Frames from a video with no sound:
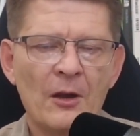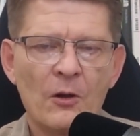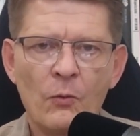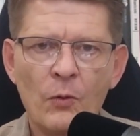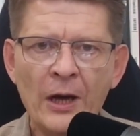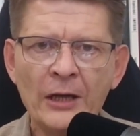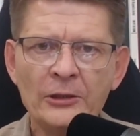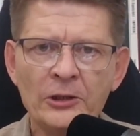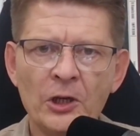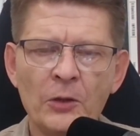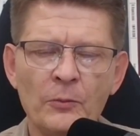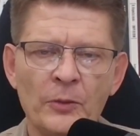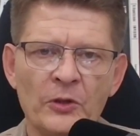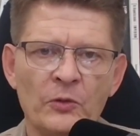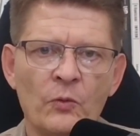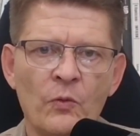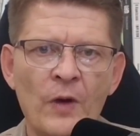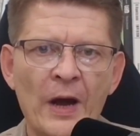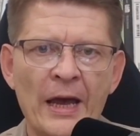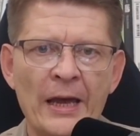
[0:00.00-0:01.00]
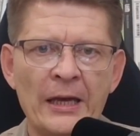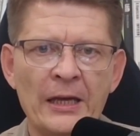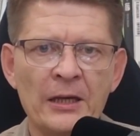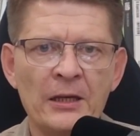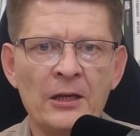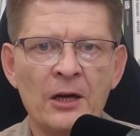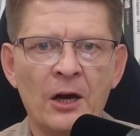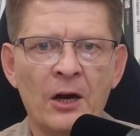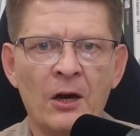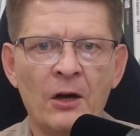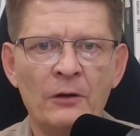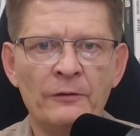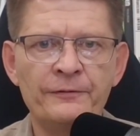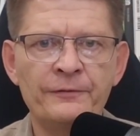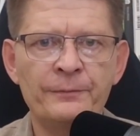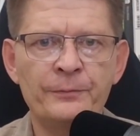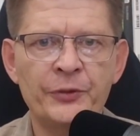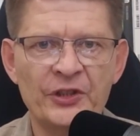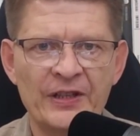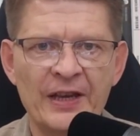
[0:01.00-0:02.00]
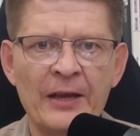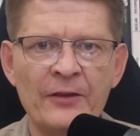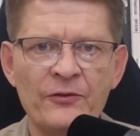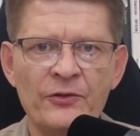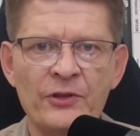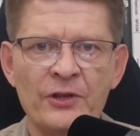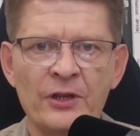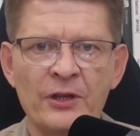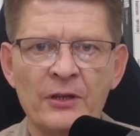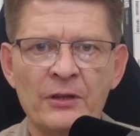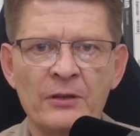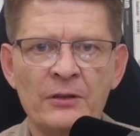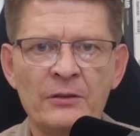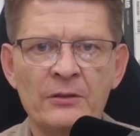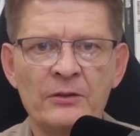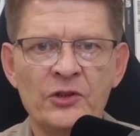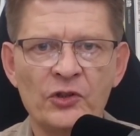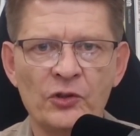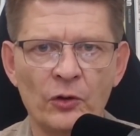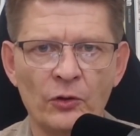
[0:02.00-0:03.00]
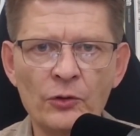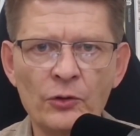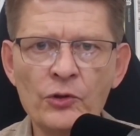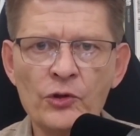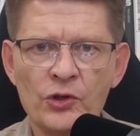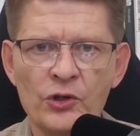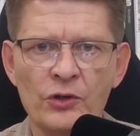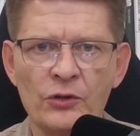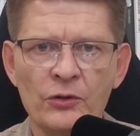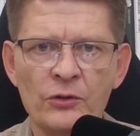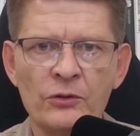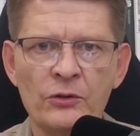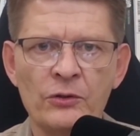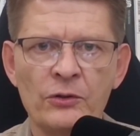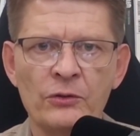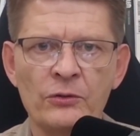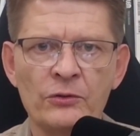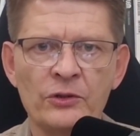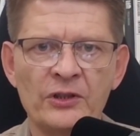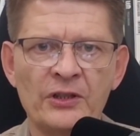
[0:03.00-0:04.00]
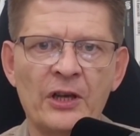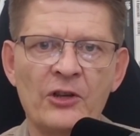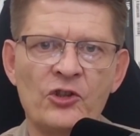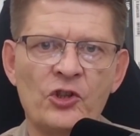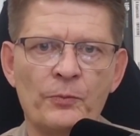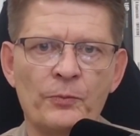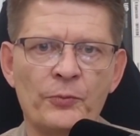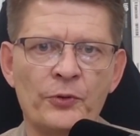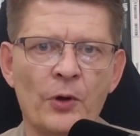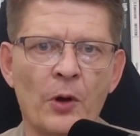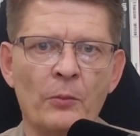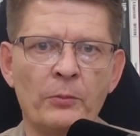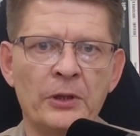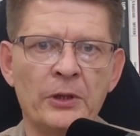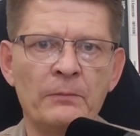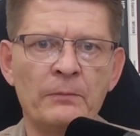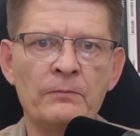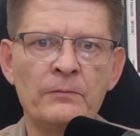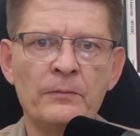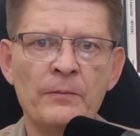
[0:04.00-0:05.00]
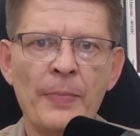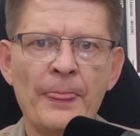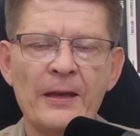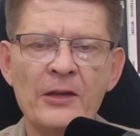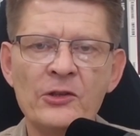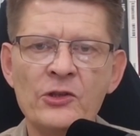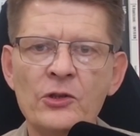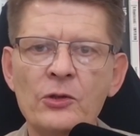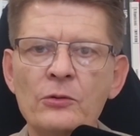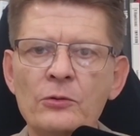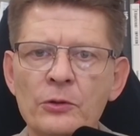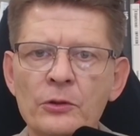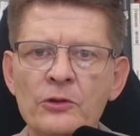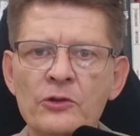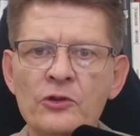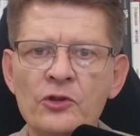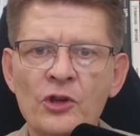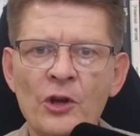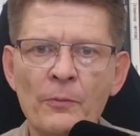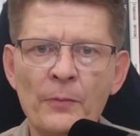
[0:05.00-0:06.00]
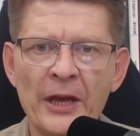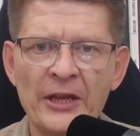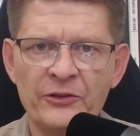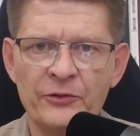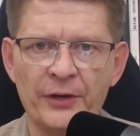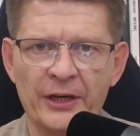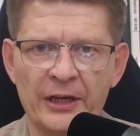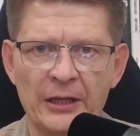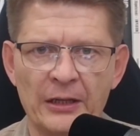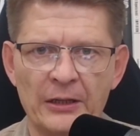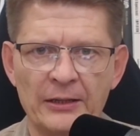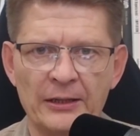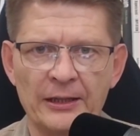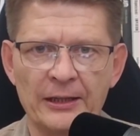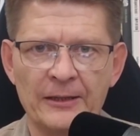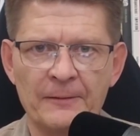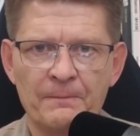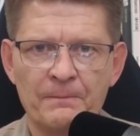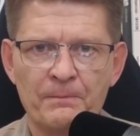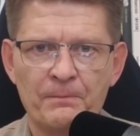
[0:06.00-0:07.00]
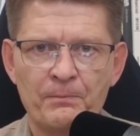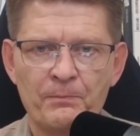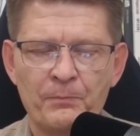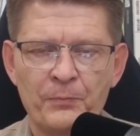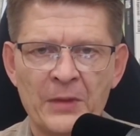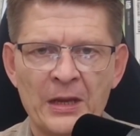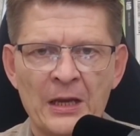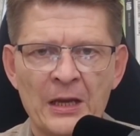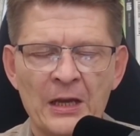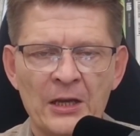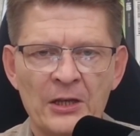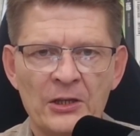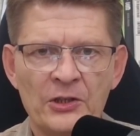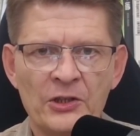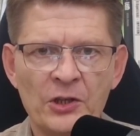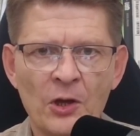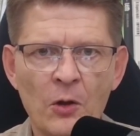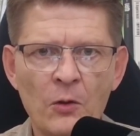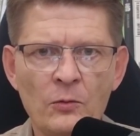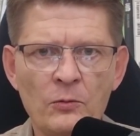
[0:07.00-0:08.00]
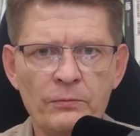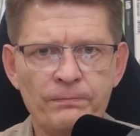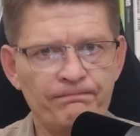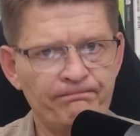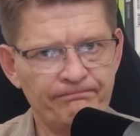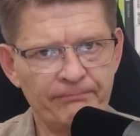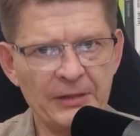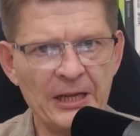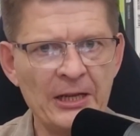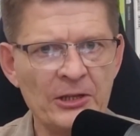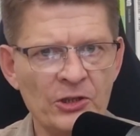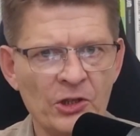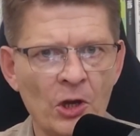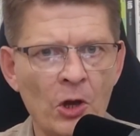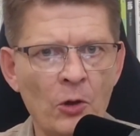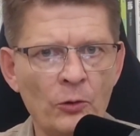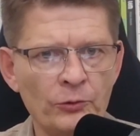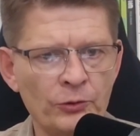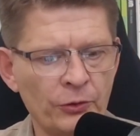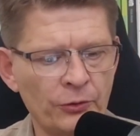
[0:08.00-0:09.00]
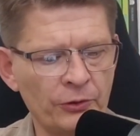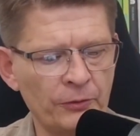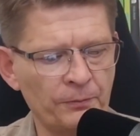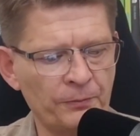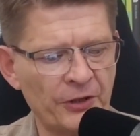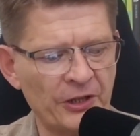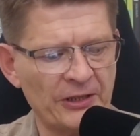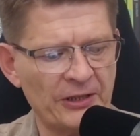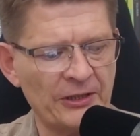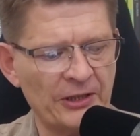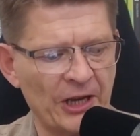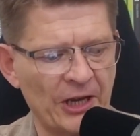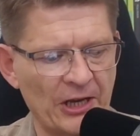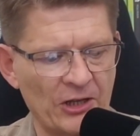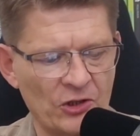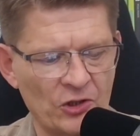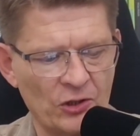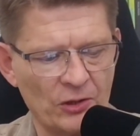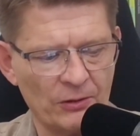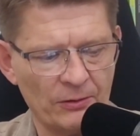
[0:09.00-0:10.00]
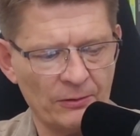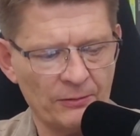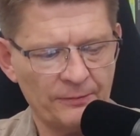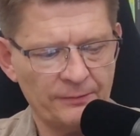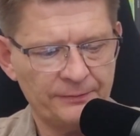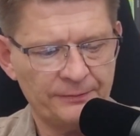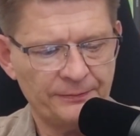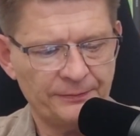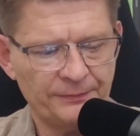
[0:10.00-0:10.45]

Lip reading: One common way of presenting solution to such a problem is to do it geometrically. So, let's go to the presentation.